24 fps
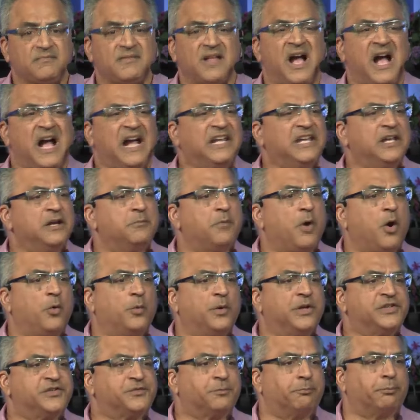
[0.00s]
I am
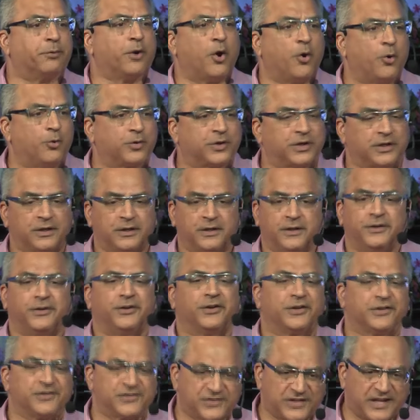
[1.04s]
always broke. You
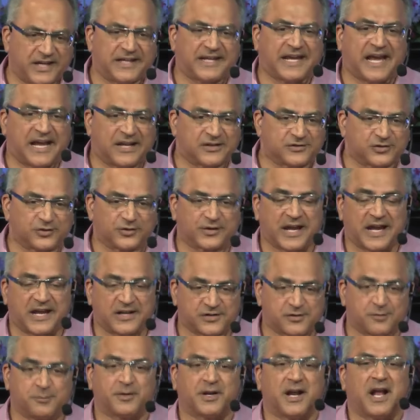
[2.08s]
can say cancel,
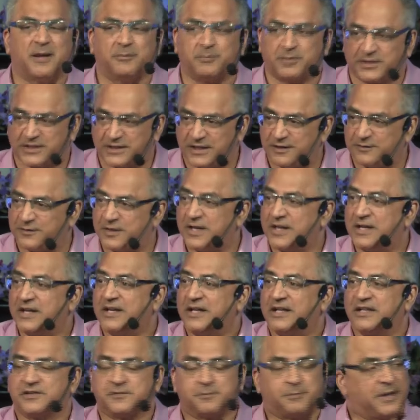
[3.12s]
cancel, but I believe
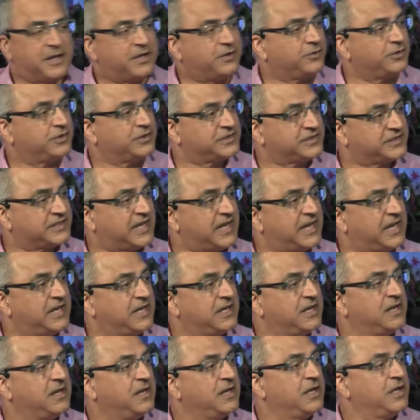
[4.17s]
it's better to say,
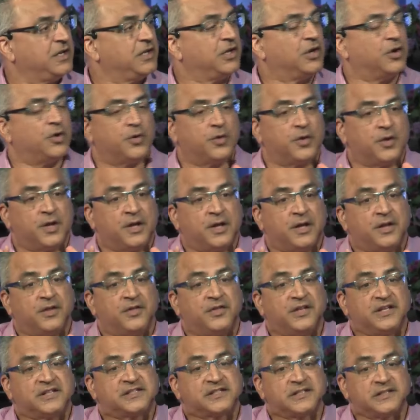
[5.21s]
you know,
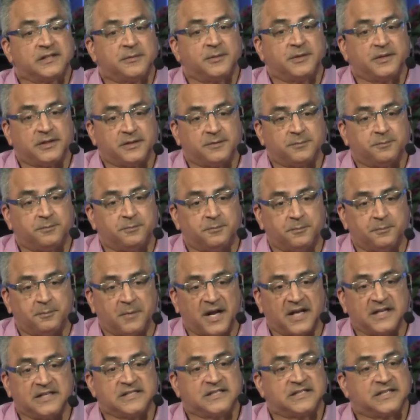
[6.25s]
this limited
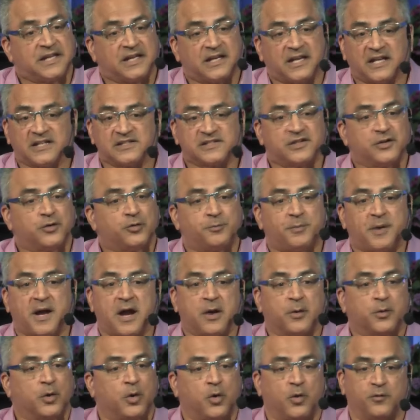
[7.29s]
mindset has no
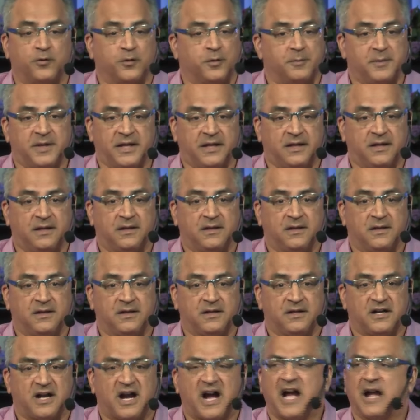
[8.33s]
power over me.
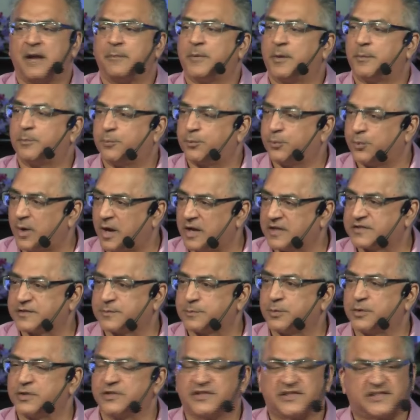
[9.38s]
I'm a
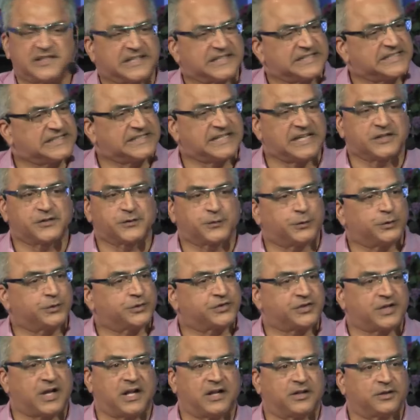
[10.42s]
prosperous, successful
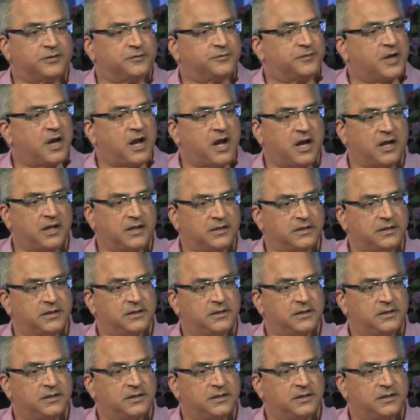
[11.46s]
child of God.